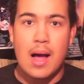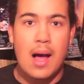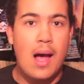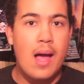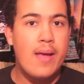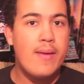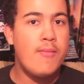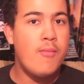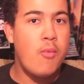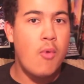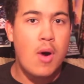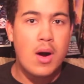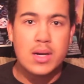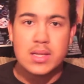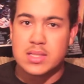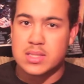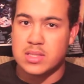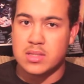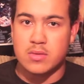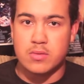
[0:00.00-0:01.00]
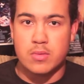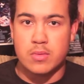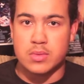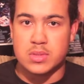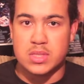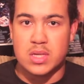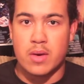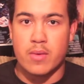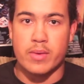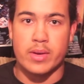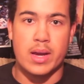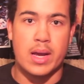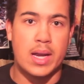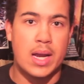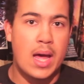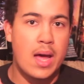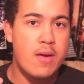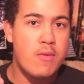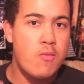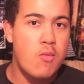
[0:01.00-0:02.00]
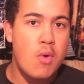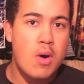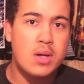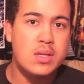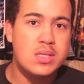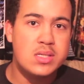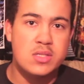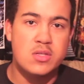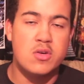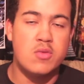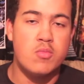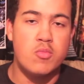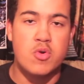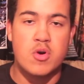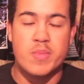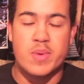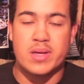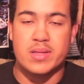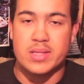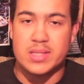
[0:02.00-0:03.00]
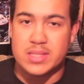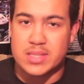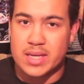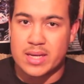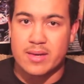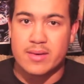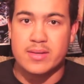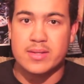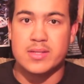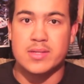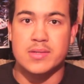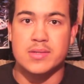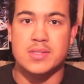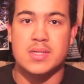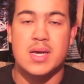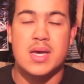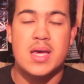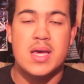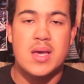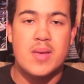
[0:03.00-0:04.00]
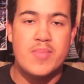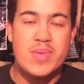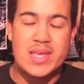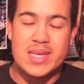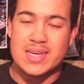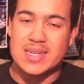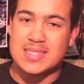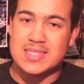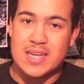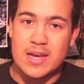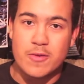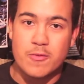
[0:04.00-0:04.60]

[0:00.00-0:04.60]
I wanted to know what was going on. I wanted to know more about these characters because I